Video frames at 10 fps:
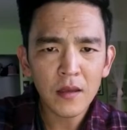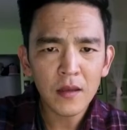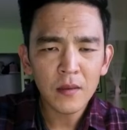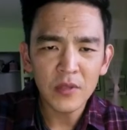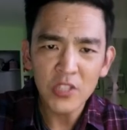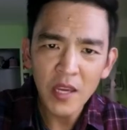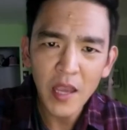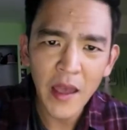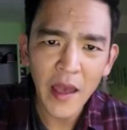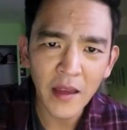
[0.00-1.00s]
several
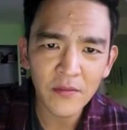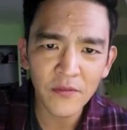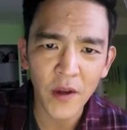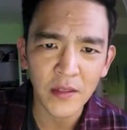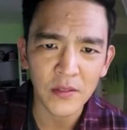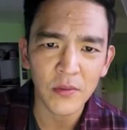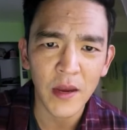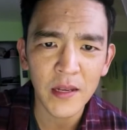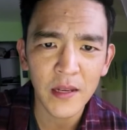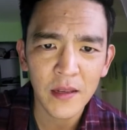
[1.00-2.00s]
calls with Margot's
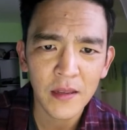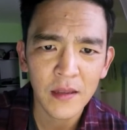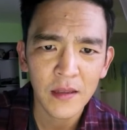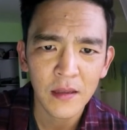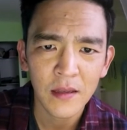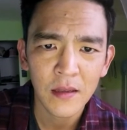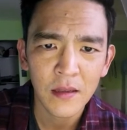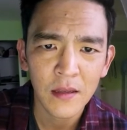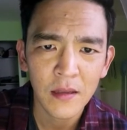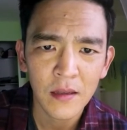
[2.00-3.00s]
recent chats and acquaintances,